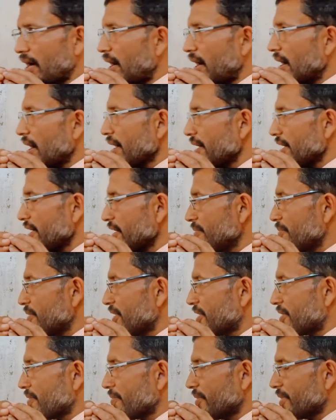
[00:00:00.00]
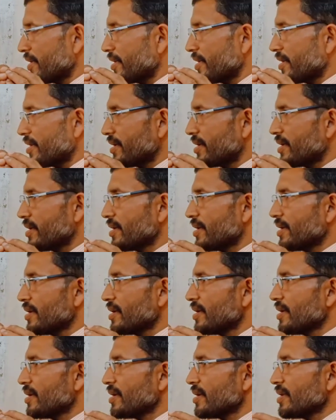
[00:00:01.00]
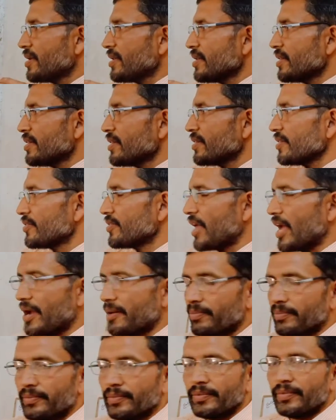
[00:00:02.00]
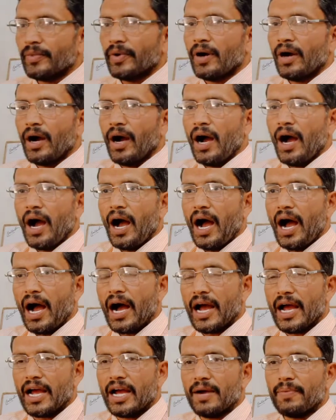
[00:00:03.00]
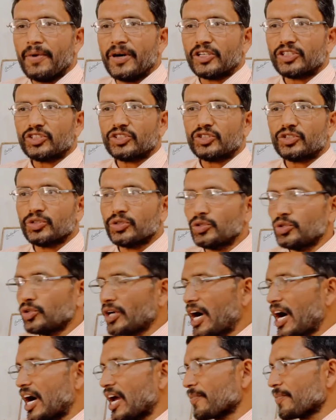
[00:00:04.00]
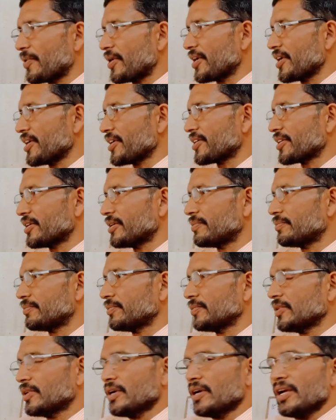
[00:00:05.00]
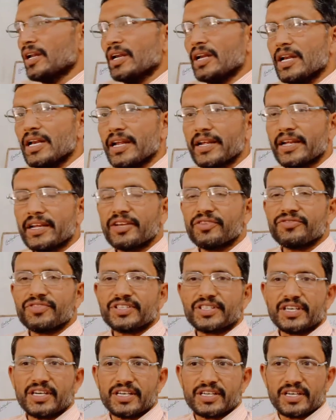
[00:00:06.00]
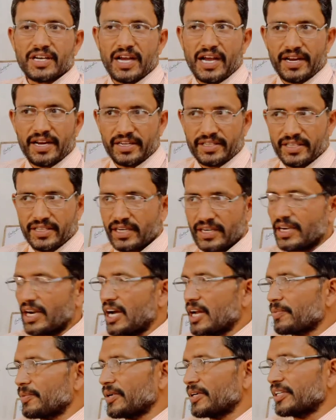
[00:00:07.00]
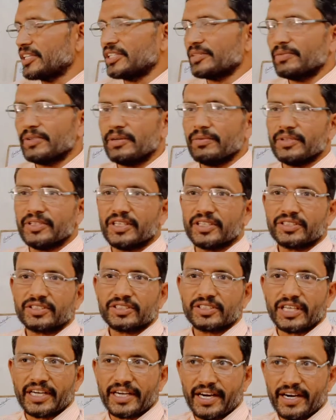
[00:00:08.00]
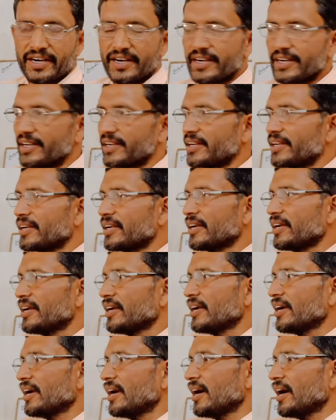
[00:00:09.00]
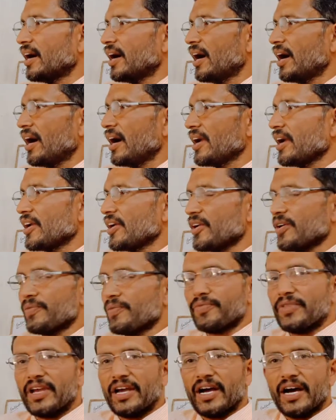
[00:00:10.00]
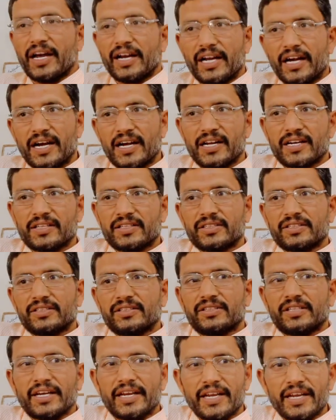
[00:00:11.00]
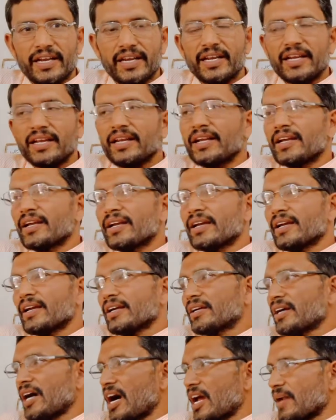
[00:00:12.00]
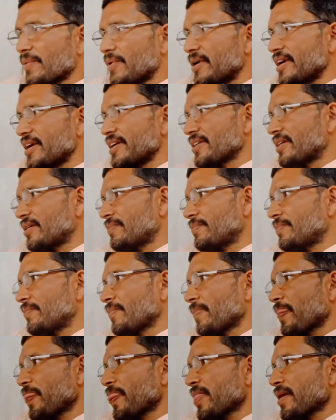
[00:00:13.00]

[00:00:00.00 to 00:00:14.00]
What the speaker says: in between them have a 2 carbon atom linked with another carbon, it will be the secondary. If there are 3 carbon atoms